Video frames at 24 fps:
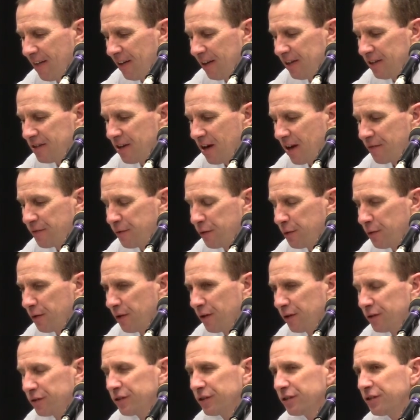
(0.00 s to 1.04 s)
He's had a few of
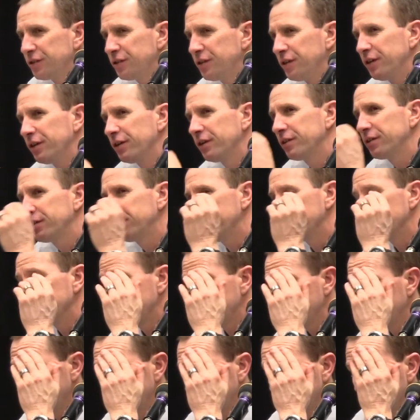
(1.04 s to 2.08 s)
those this year, 2 or
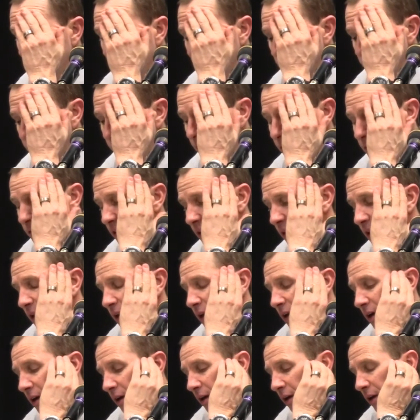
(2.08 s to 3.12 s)
3 of those. He's
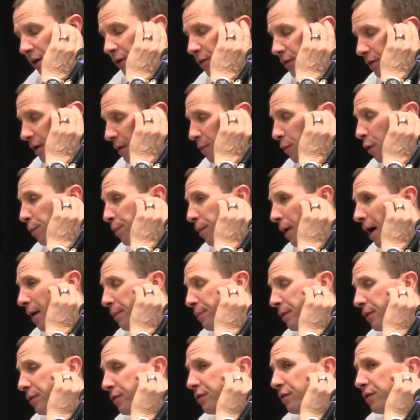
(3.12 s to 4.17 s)
got more pop
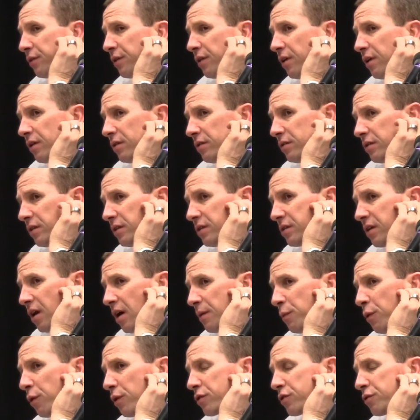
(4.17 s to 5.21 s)
this year though. He's
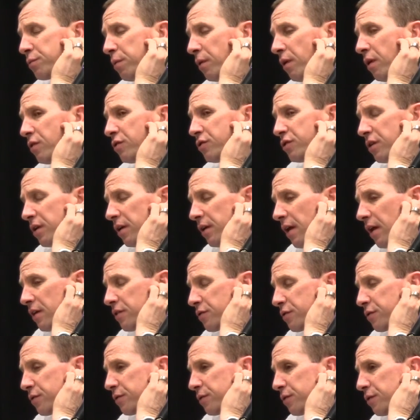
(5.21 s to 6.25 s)
got more explosion, and
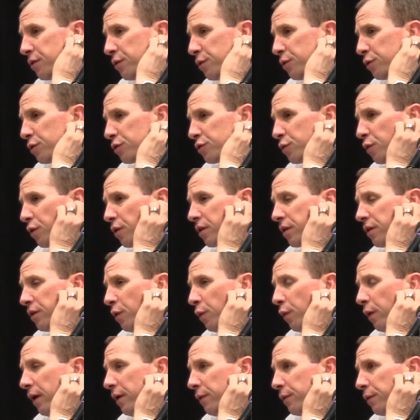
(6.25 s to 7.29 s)
that's due to his work in the
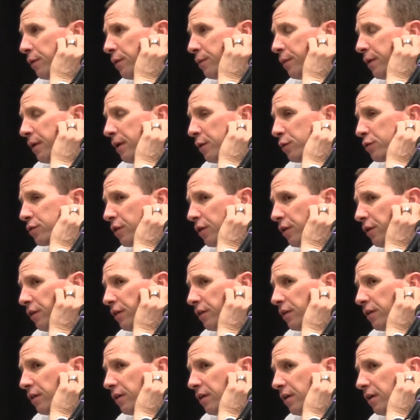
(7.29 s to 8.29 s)
weight room when he was hurt.